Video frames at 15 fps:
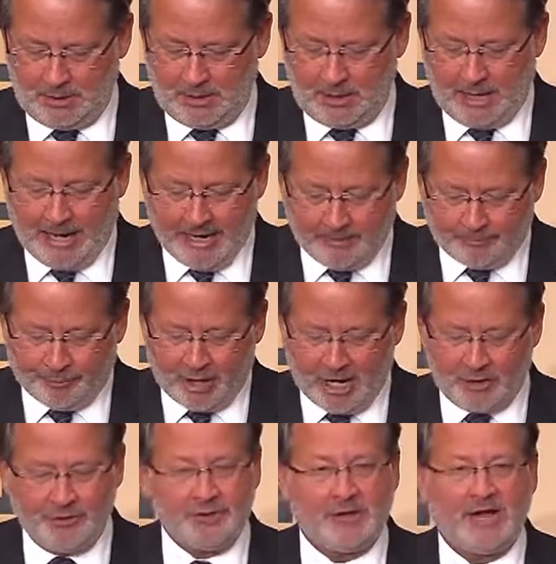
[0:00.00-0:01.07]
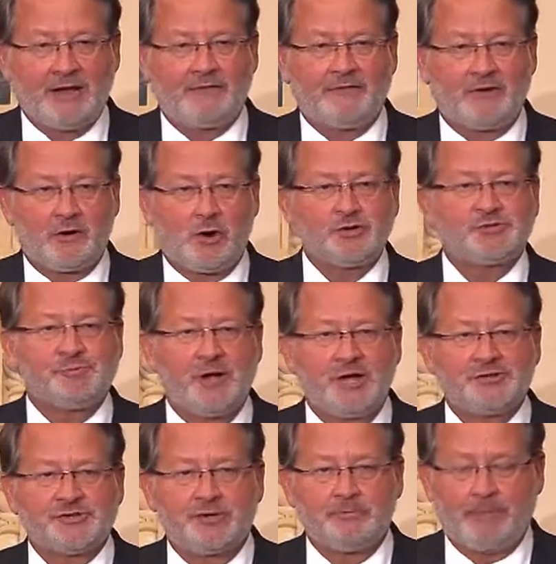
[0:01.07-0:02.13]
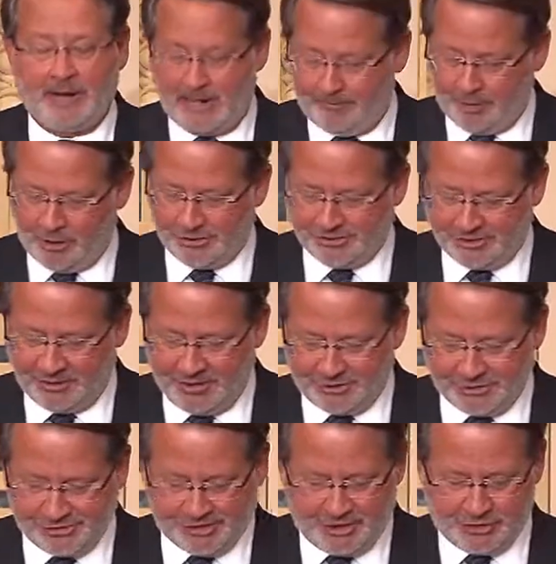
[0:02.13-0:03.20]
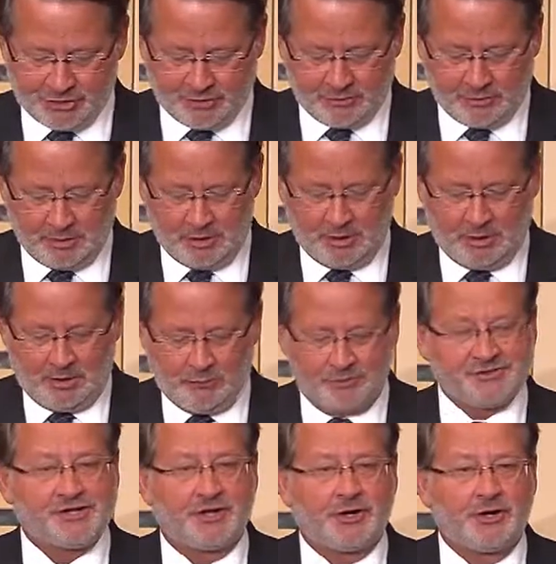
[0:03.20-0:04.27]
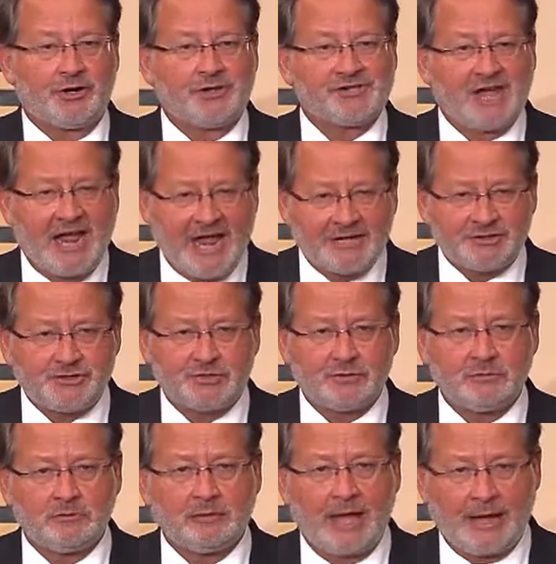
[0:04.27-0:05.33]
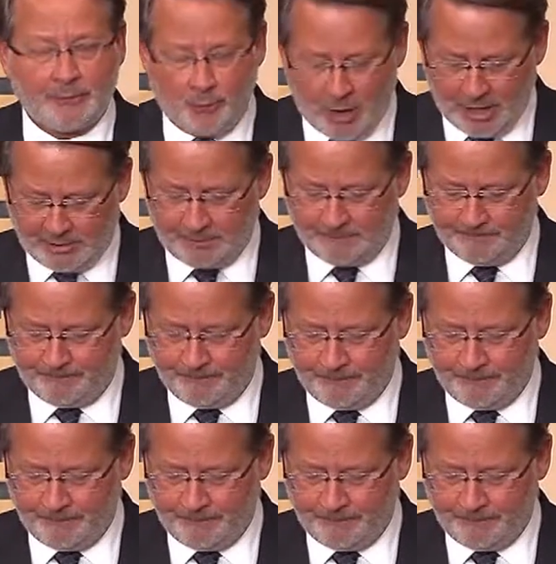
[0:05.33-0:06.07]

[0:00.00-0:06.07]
I am proud to have co-sponsored bipartisan legislation with Senators Hatch and Wyden